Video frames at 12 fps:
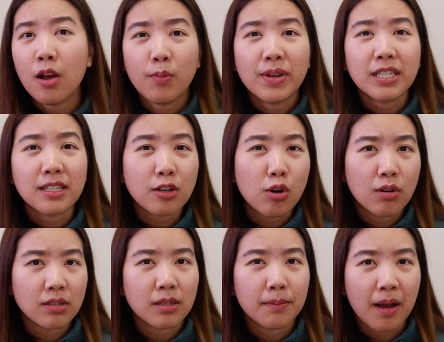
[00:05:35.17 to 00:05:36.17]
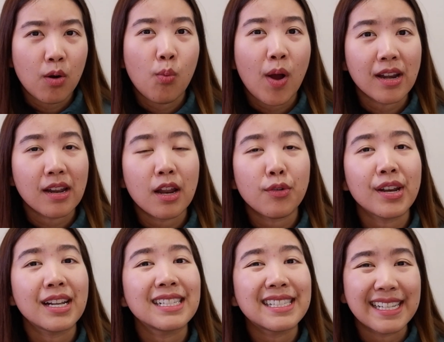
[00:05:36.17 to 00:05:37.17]
which can cost about
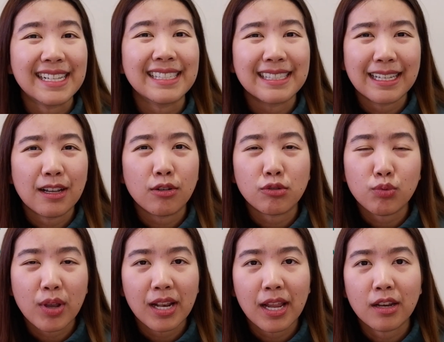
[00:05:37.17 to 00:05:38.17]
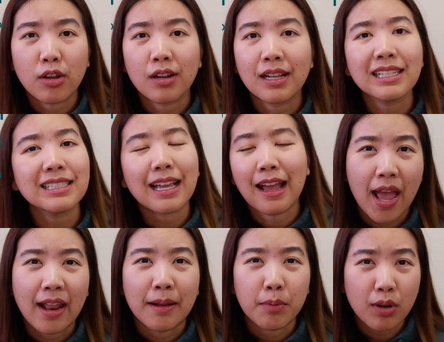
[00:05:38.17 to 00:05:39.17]
160 Australian dollars,
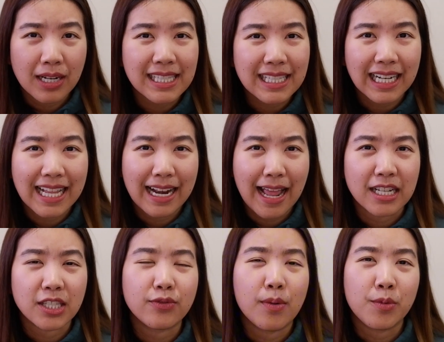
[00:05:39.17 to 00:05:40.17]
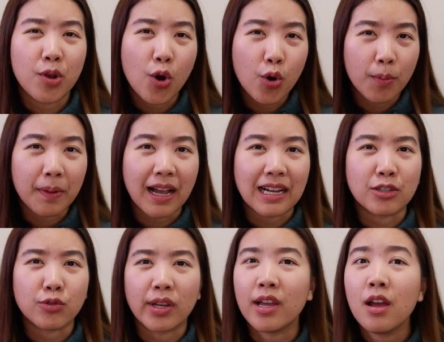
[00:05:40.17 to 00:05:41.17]
and a police clearance from your home
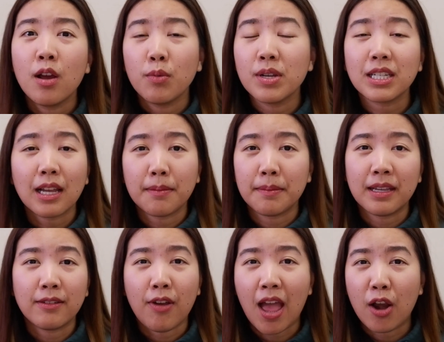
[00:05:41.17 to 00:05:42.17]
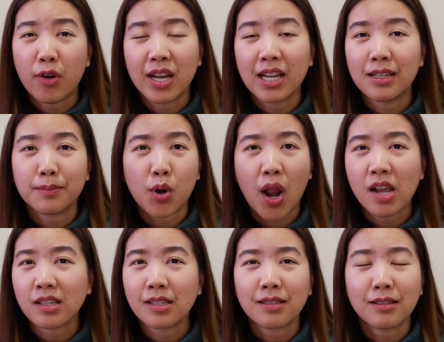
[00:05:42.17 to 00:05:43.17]
country, which can be the
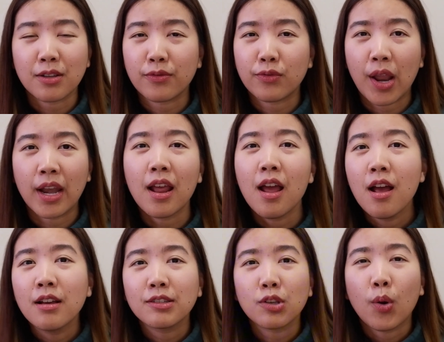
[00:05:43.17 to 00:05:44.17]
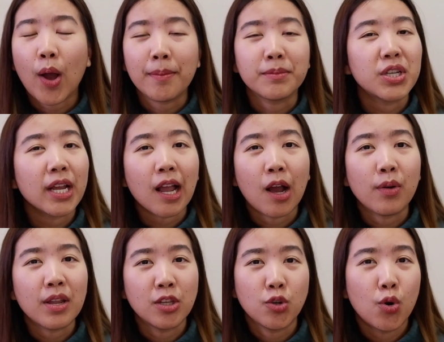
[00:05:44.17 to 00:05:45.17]
price is different. So check
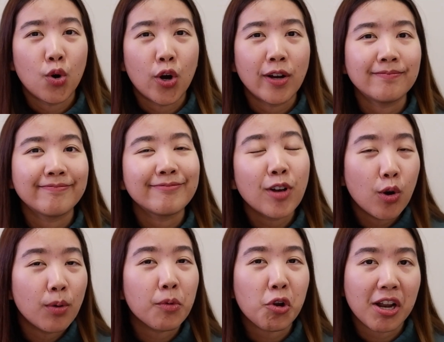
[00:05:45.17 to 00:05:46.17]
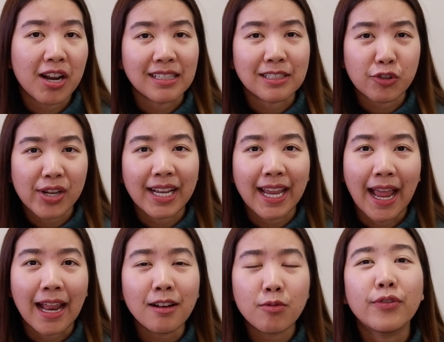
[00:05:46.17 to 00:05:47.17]
out in your home country
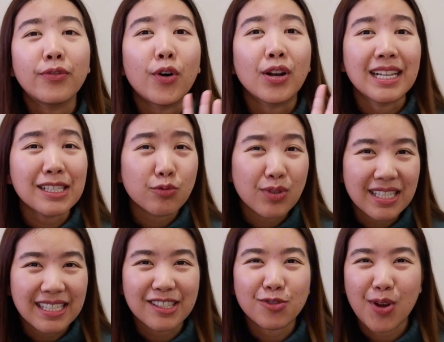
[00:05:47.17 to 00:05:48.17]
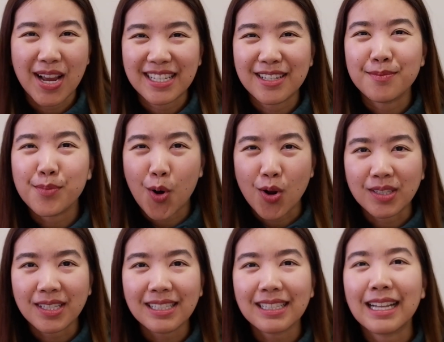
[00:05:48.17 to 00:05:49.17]
again. For this registration
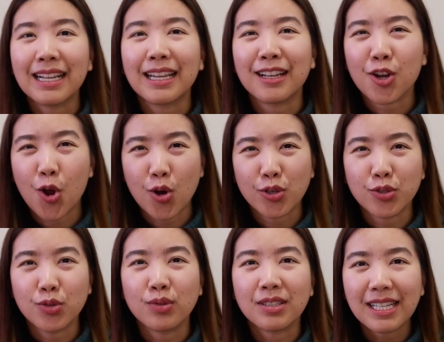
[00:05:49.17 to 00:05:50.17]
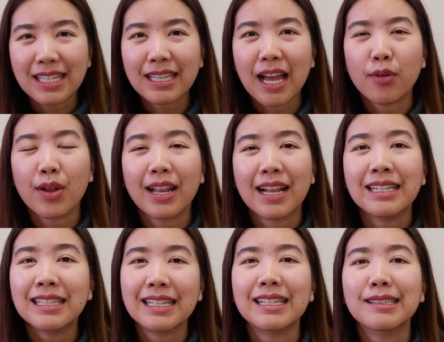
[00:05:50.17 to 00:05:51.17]
process, it can cost you
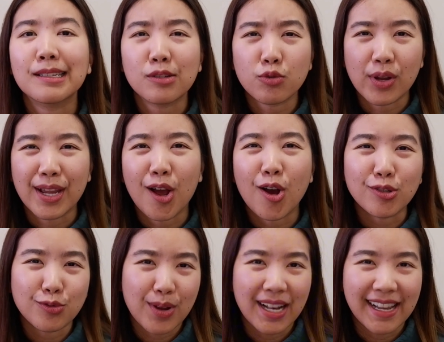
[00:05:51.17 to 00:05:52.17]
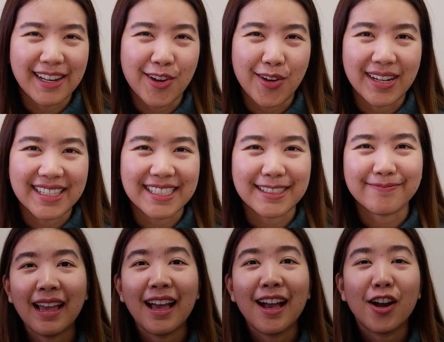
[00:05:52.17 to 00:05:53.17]
663 Australian dollars.
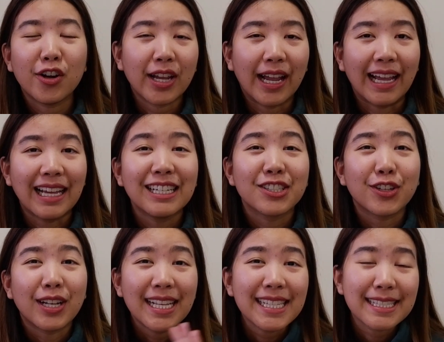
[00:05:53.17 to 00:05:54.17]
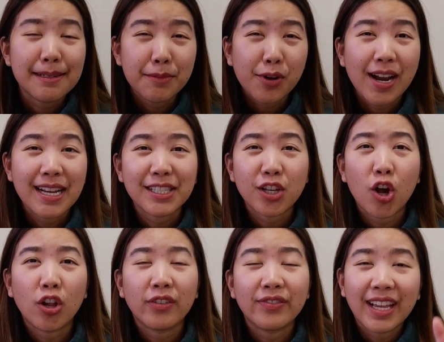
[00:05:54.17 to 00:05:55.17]
Okay, so let's summarize
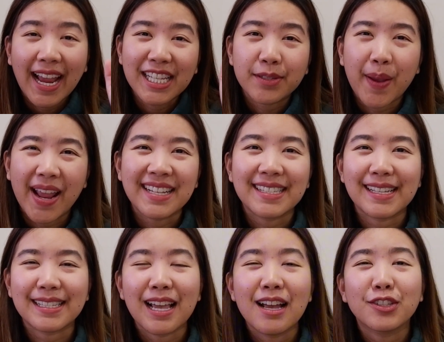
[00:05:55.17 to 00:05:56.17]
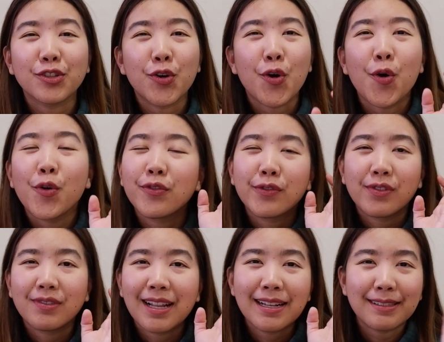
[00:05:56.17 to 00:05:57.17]
all of the expenses. So
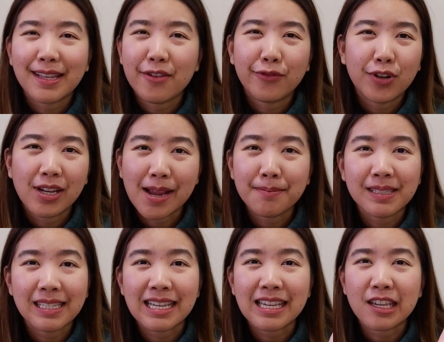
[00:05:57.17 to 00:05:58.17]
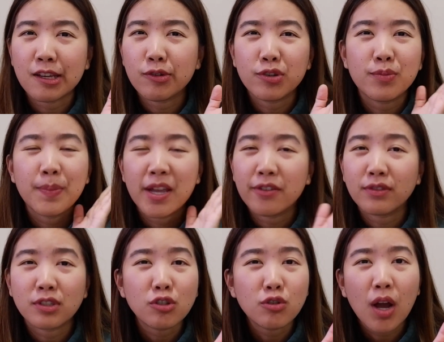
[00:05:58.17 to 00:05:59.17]
let's say for the MCQ, you pay
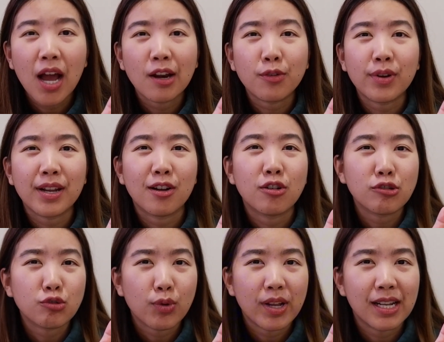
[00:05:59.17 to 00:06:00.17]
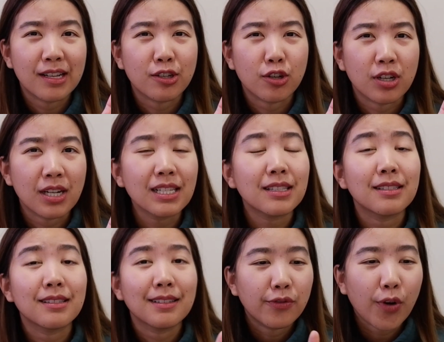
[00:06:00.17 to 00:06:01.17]
for 200 Australian dollars.
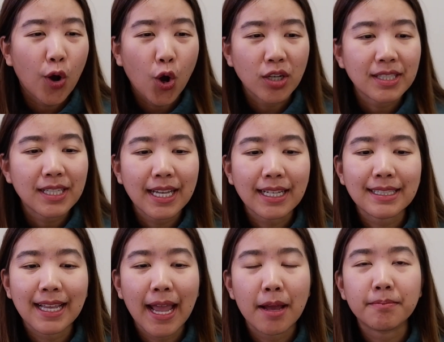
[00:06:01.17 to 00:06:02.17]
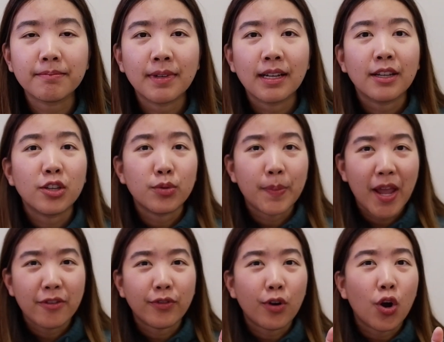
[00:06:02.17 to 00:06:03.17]
For OSCE exam, you
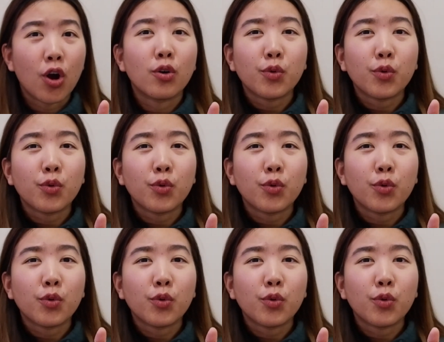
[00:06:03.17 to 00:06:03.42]
pay for